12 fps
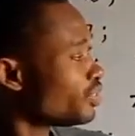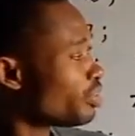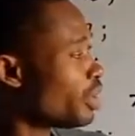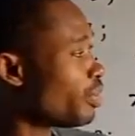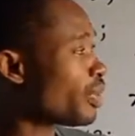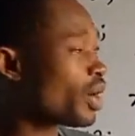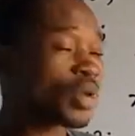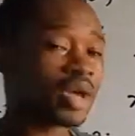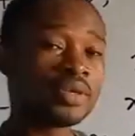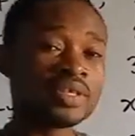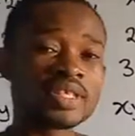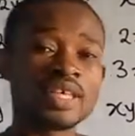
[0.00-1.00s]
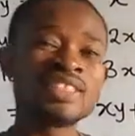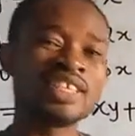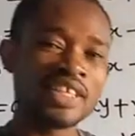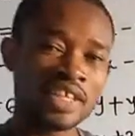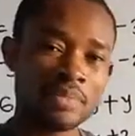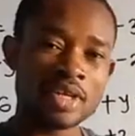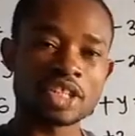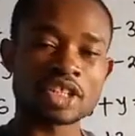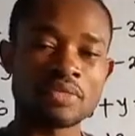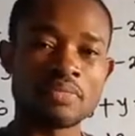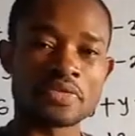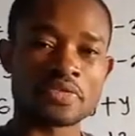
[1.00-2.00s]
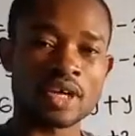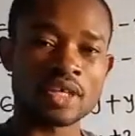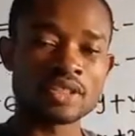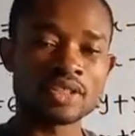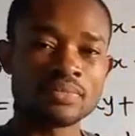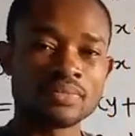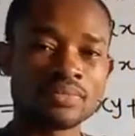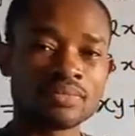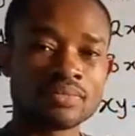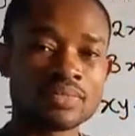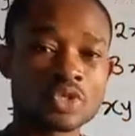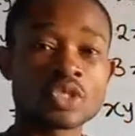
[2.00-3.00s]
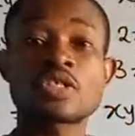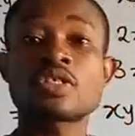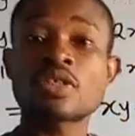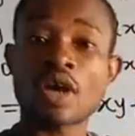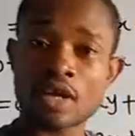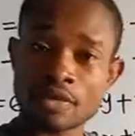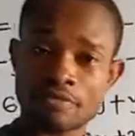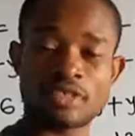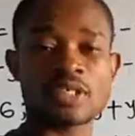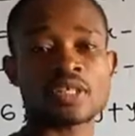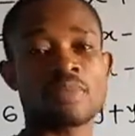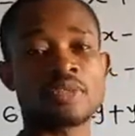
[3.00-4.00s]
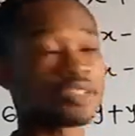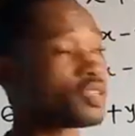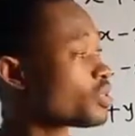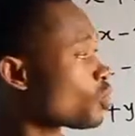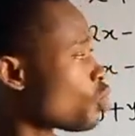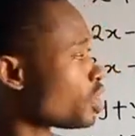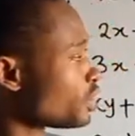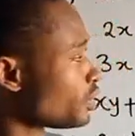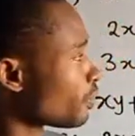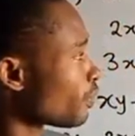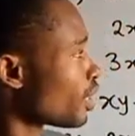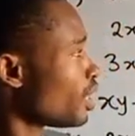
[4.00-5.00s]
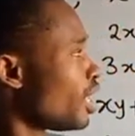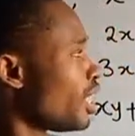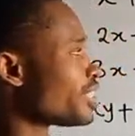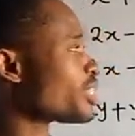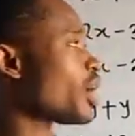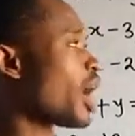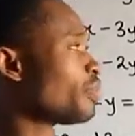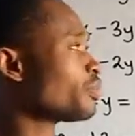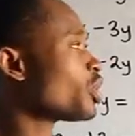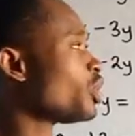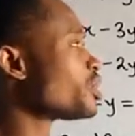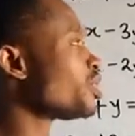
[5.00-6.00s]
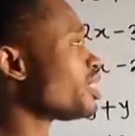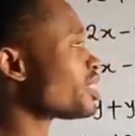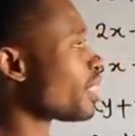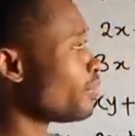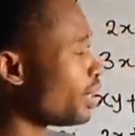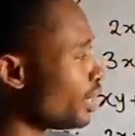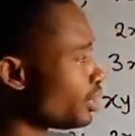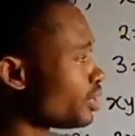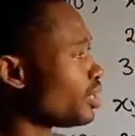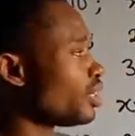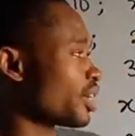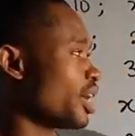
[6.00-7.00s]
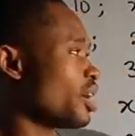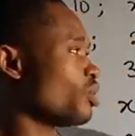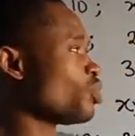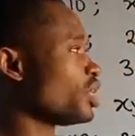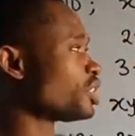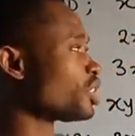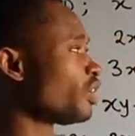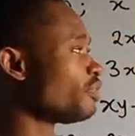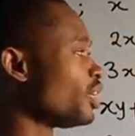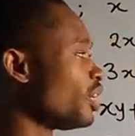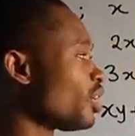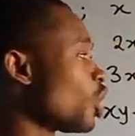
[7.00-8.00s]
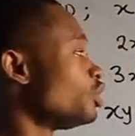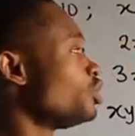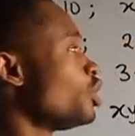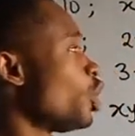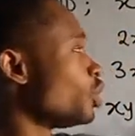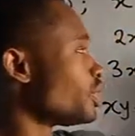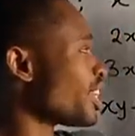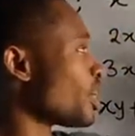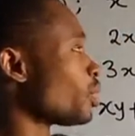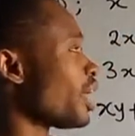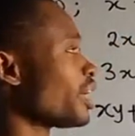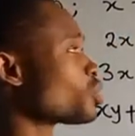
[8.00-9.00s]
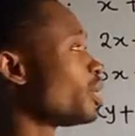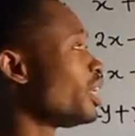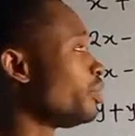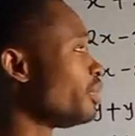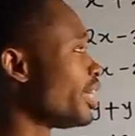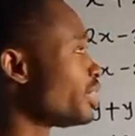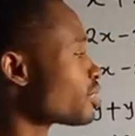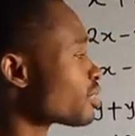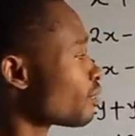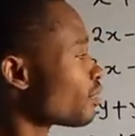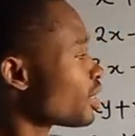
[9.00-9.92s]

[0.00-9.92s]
Remember, we are using elimination method to solve this simultaneous equation. And so I'm going to determine, okay, which of the unknown that I would like to eliminate.